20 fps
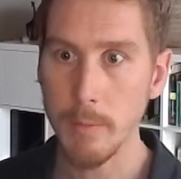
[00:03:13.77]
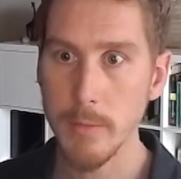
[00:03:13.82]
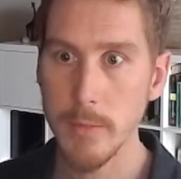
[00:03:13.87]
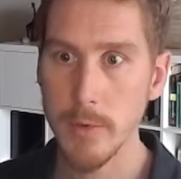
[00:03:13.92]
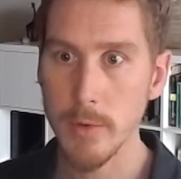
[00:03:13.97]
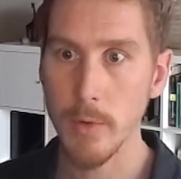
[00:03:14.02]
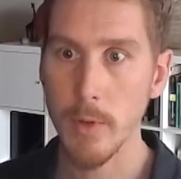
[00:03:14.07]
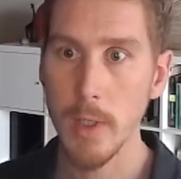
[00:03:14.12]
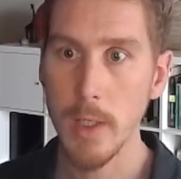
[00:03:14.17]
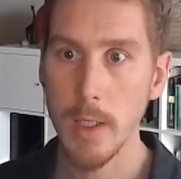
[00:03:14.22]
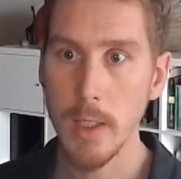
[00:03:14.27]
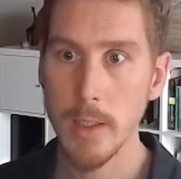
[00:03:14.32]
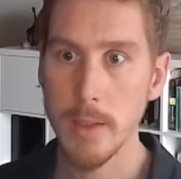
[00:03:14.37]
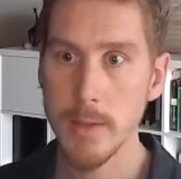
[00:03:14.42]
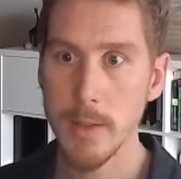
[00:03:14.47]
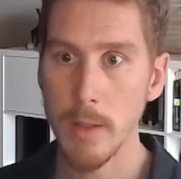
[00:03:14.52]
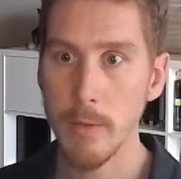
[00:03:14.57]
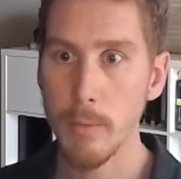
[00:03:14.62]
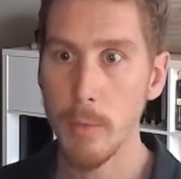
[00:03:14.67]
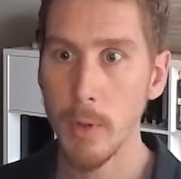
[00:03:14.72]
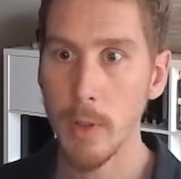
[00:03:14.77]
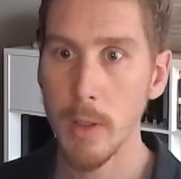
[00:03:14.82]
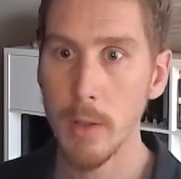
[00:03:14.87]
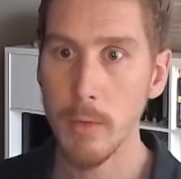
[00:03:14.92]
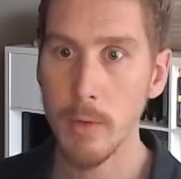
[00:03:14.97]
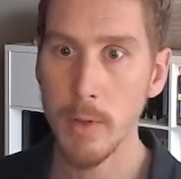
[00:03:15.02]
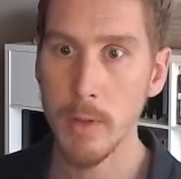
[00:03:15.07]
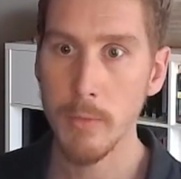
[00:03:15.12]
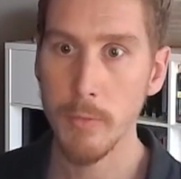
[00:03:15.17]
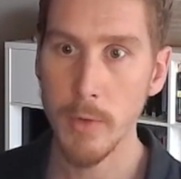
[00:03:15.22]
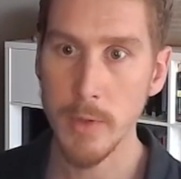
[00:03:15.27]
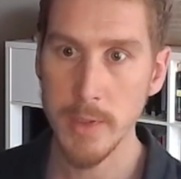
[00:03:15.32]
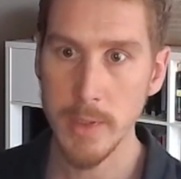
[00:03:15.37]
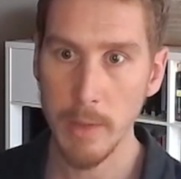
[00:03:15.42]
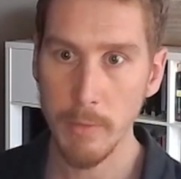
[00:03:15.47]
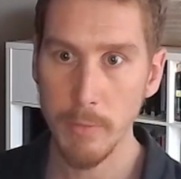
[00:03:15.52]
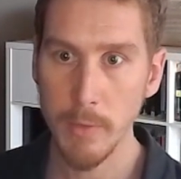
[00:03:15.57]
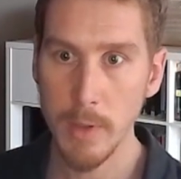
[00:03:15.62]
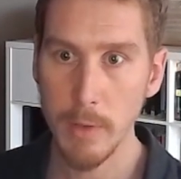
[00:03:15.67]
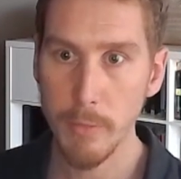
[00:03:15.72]
So instead of working on it for
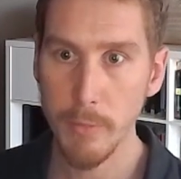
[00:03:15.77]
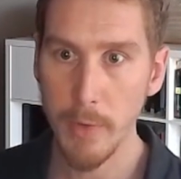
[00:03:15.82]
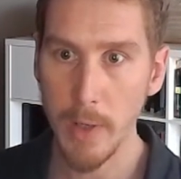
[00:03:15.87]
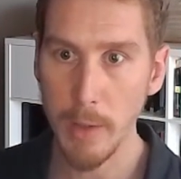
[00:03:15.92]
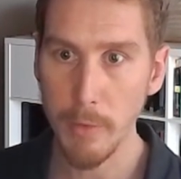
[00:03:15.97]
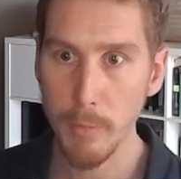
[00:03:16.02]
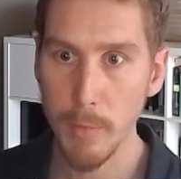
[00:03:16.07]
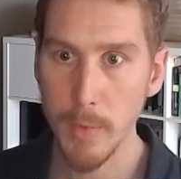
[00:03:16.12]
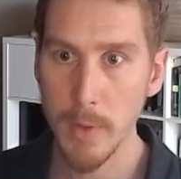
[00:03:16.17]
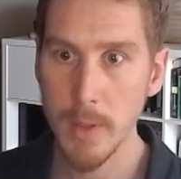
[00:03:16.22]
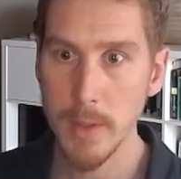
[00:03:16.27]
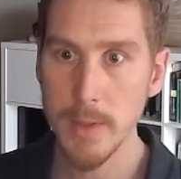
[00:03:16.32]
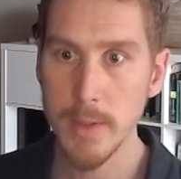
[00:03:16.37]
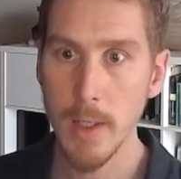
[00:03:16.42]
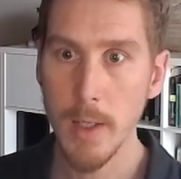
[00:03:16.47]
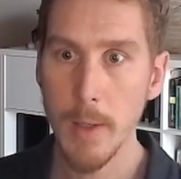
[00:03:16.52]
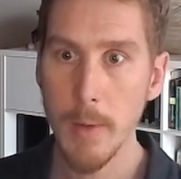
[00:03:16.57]
75 minutes,